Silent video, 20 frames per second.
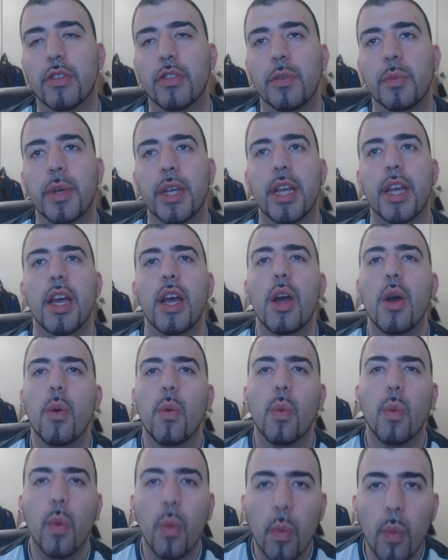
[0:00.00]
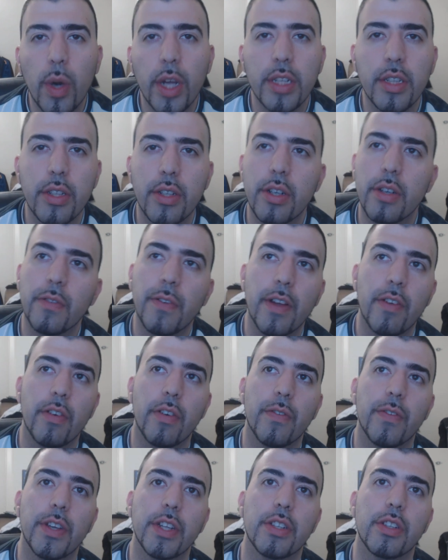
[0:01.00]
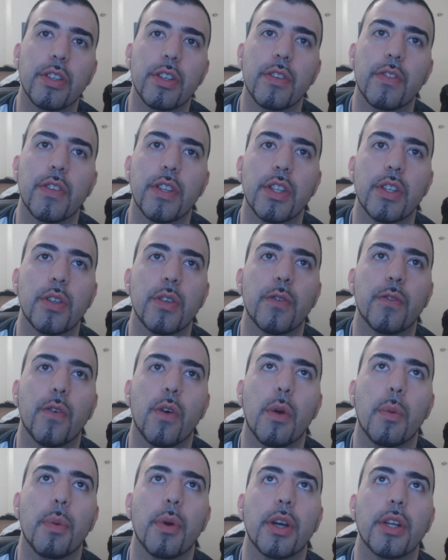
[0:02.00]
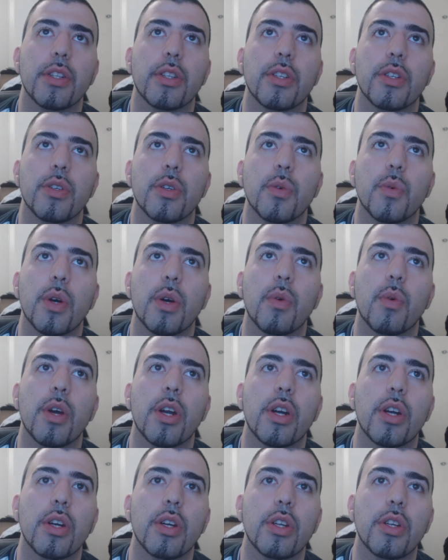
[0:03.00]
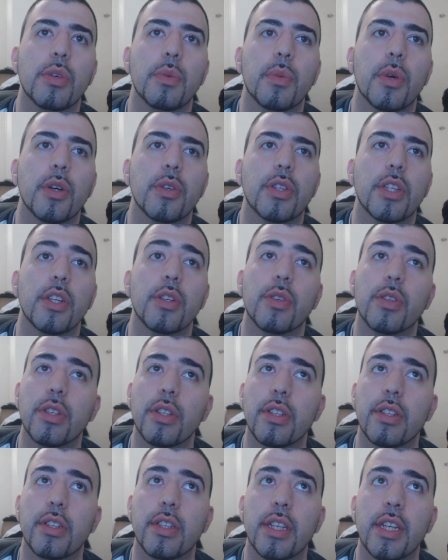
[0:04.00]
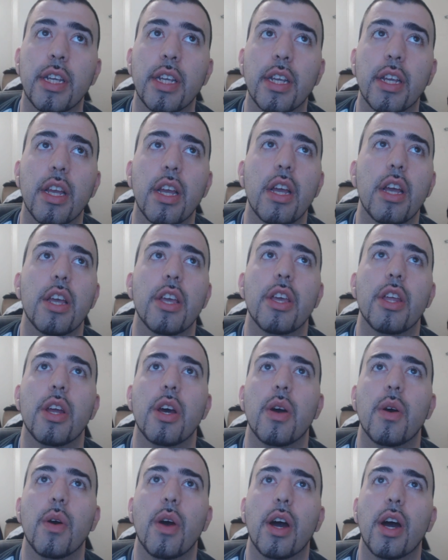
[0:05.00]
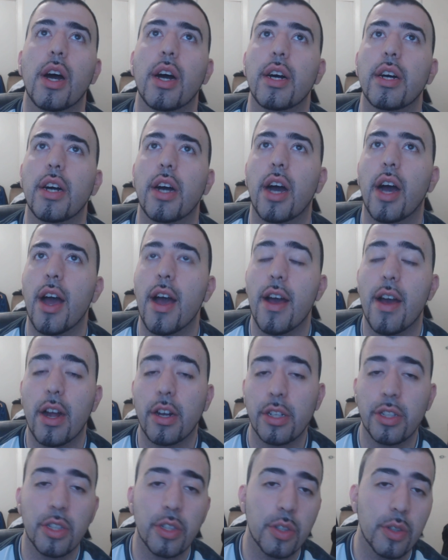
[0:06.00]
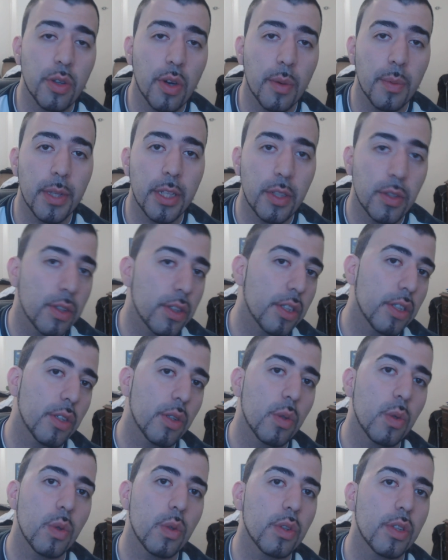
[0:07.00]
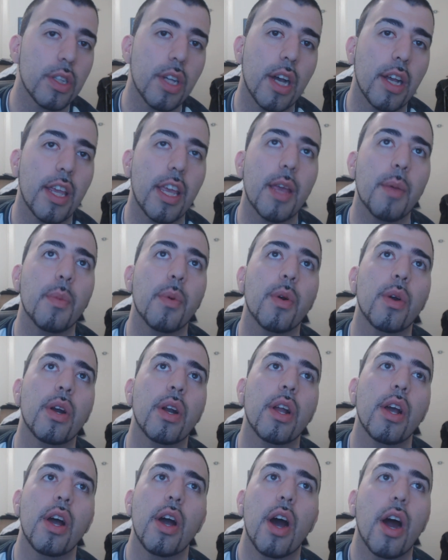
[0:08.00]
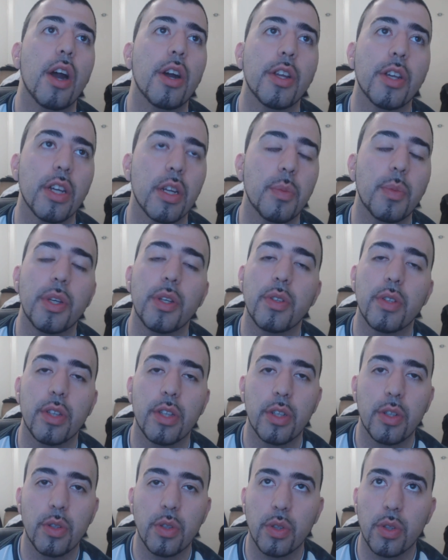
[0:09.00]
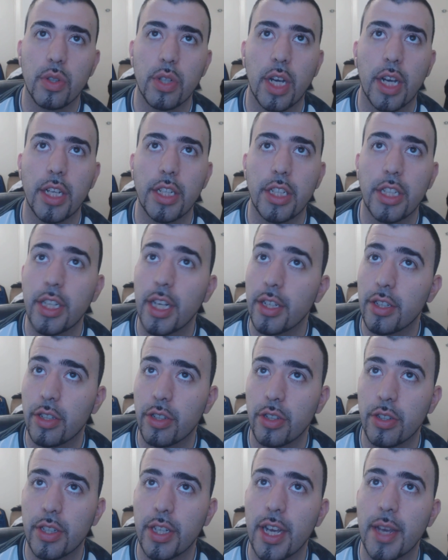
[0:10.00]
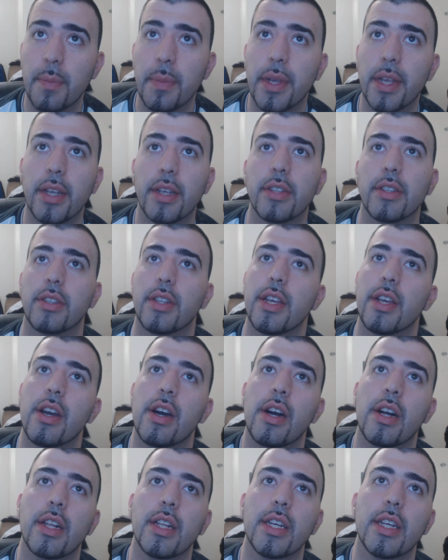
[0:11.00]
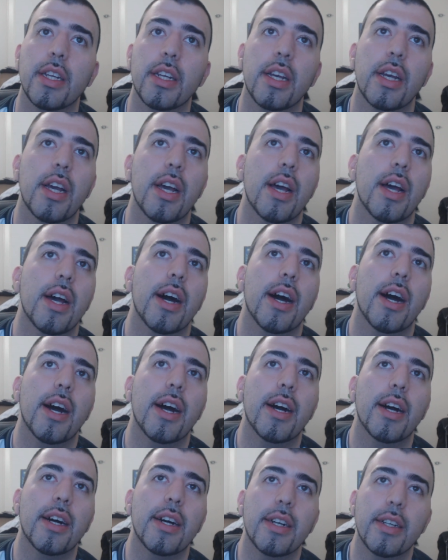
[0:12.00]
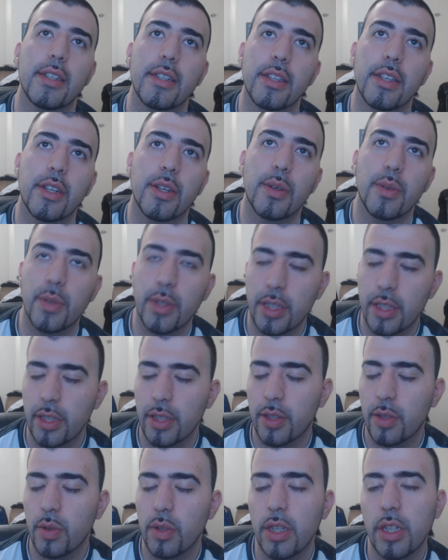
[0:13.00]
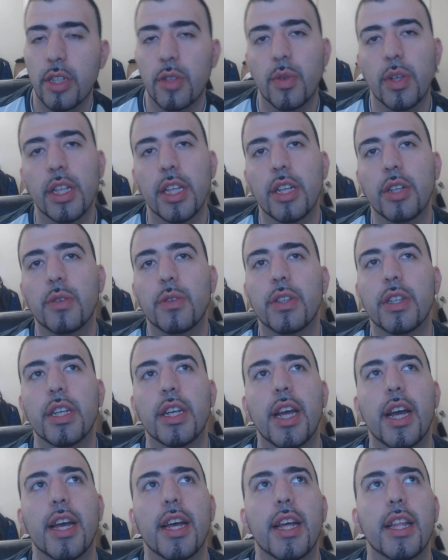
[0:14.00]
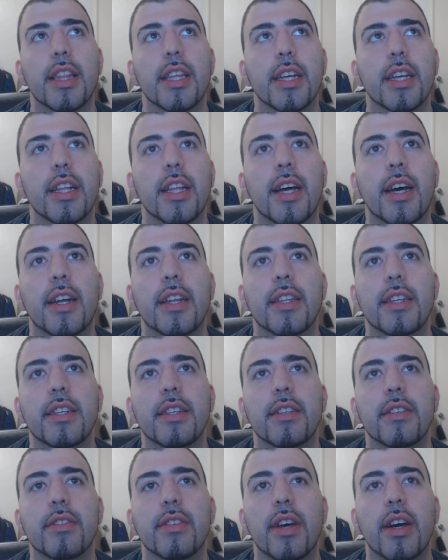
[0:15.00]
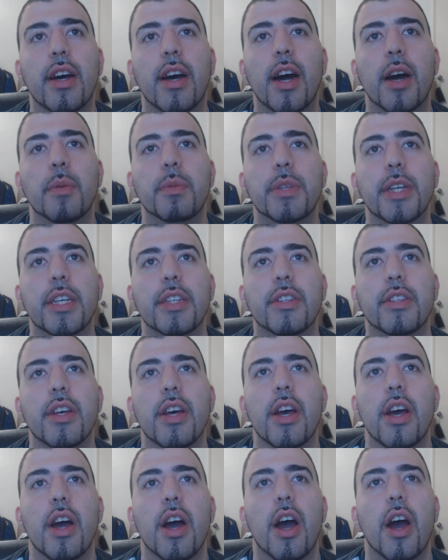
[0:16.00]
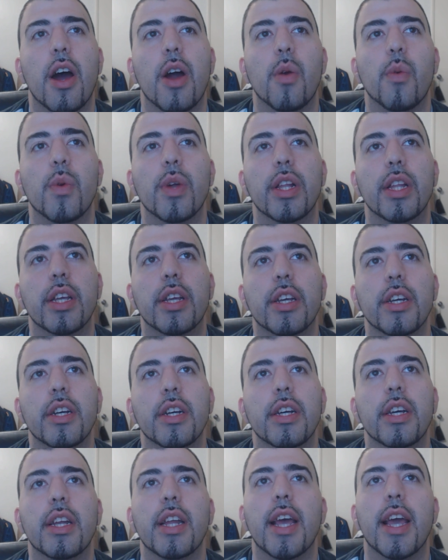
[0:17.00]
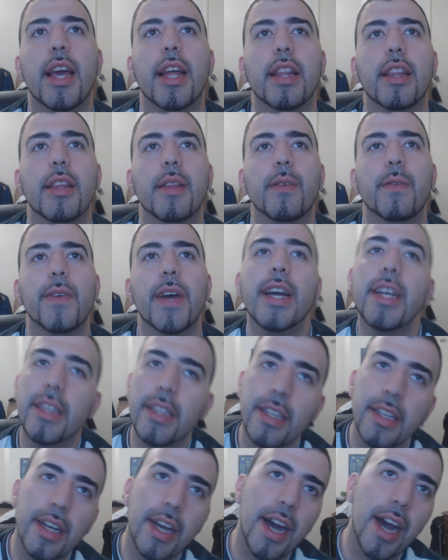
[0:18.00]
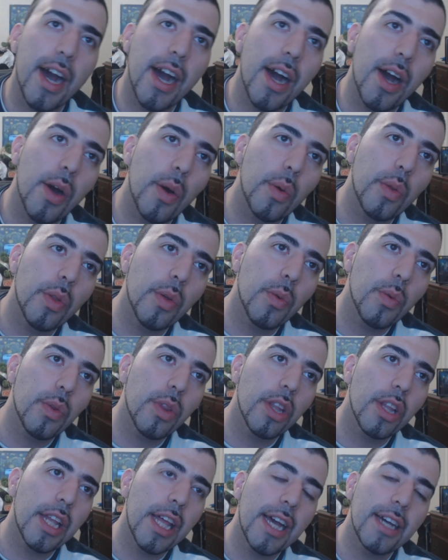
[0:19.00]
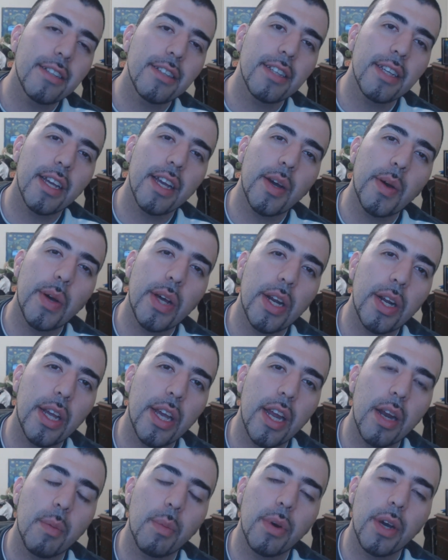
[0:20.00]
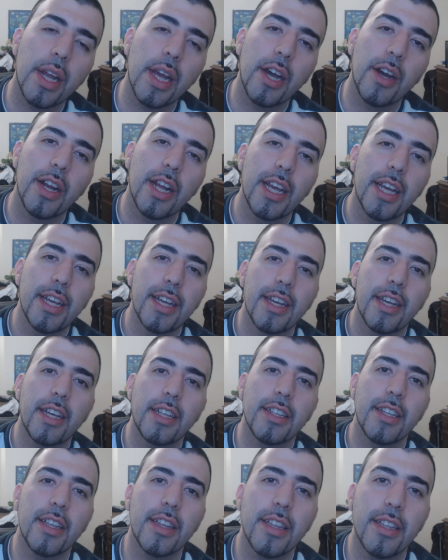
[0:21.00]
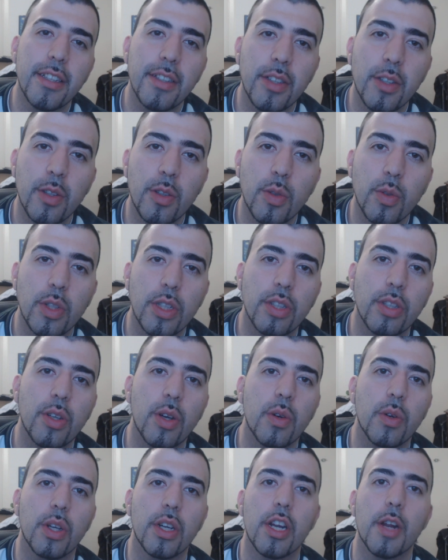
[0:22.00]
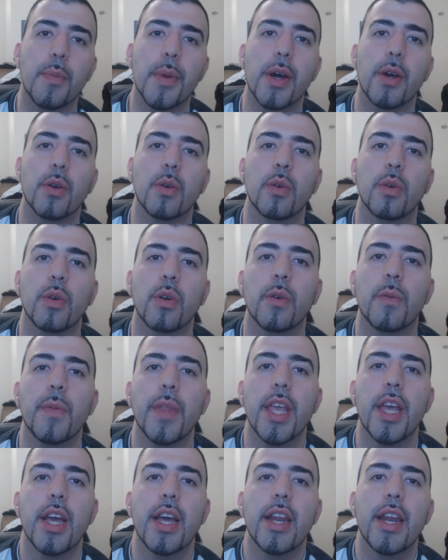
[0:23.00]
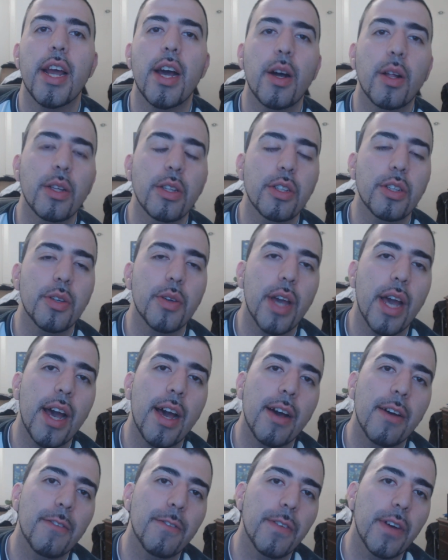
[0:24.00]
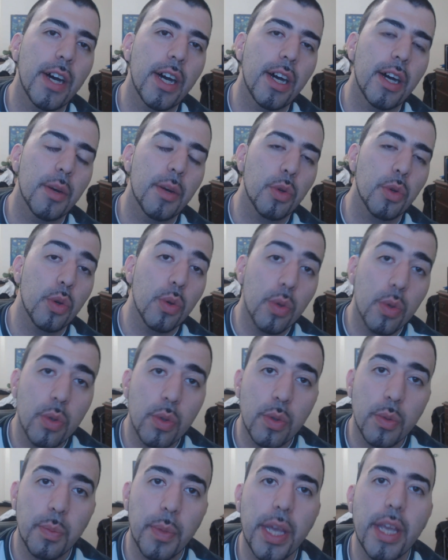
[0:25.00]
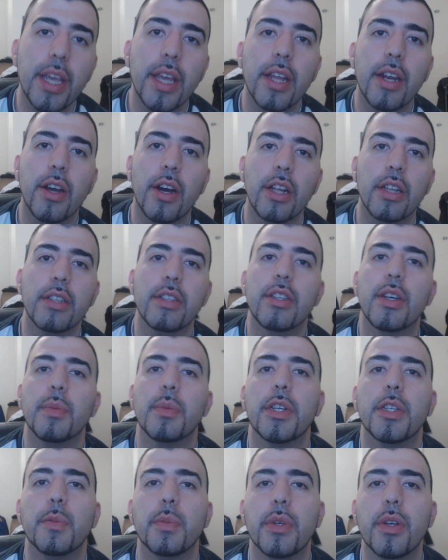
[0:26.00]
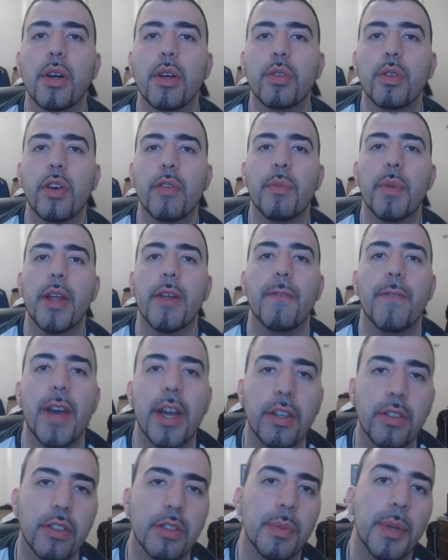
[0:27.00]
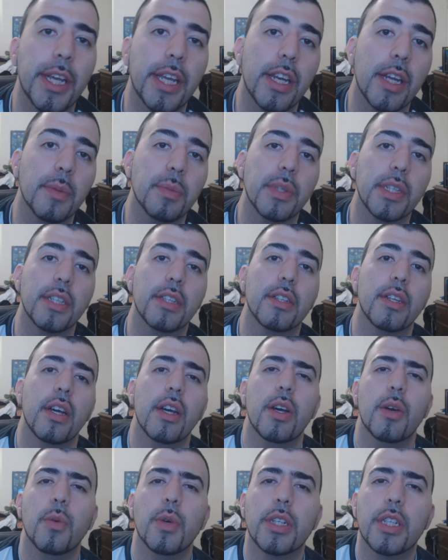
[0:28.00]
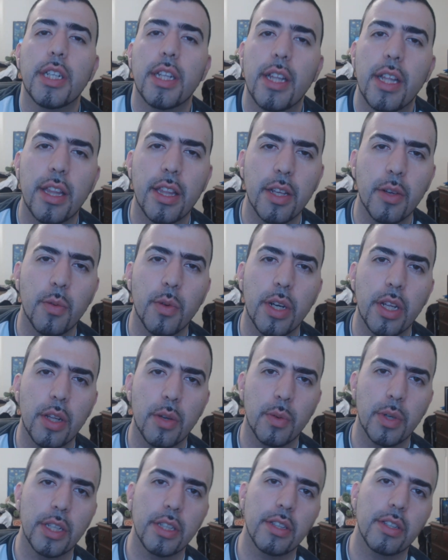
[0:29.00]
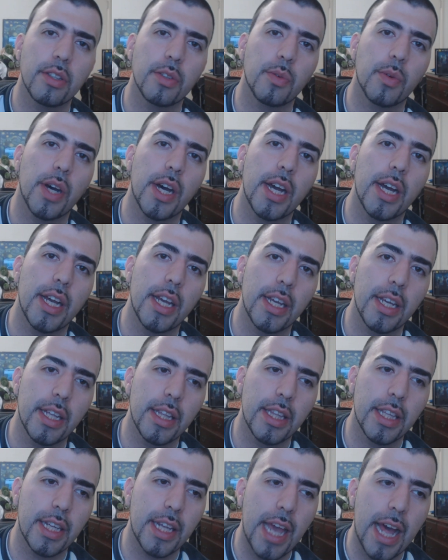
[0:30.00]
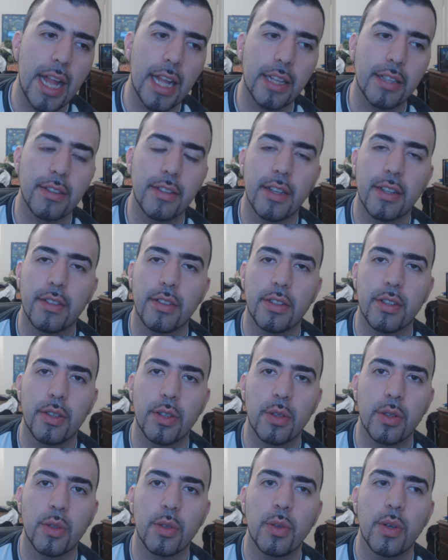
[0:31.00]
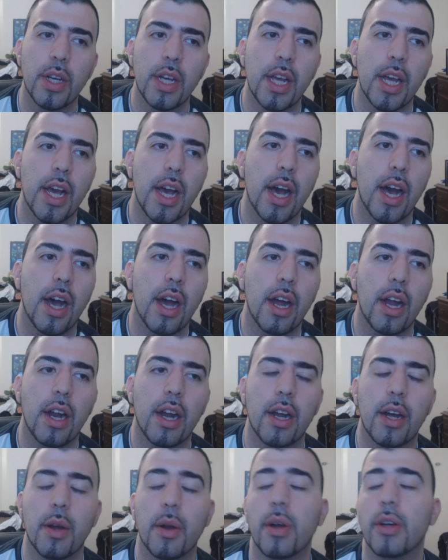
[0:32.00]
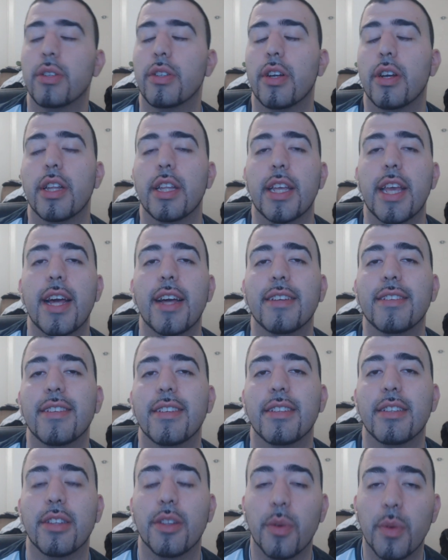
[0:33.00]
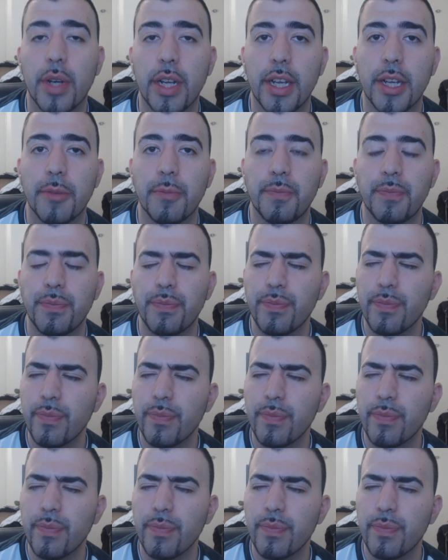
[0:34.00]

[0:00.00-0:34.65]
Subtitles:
ones for me. What's your favorite feature of the new 4.2? What are you most interested in seeing? You know, do you normally use the Google stock keyboard? Are you going to be using the new gesture typing, as they call it? You know, it's really interesting. I think a lot of these updates are really good, and the fact that the last thing I want to kind of point out is I think this is what's so good about Google. Not only do you have Google making all these updates, but you also have manufacturers making updates, which is I think one of the reasons why the Galaxy S2, or sorry, the Galaxy S3